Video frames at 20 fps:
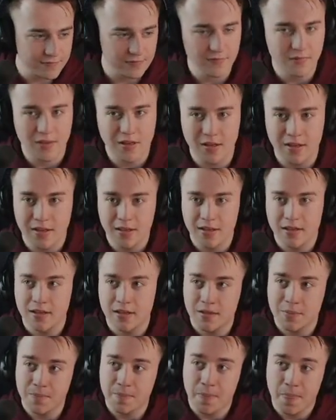Yeah.
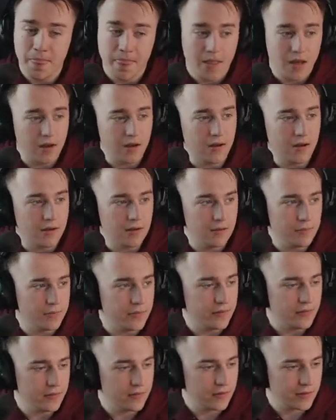Um, yeah, that's
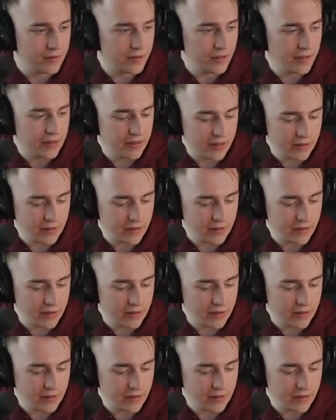been in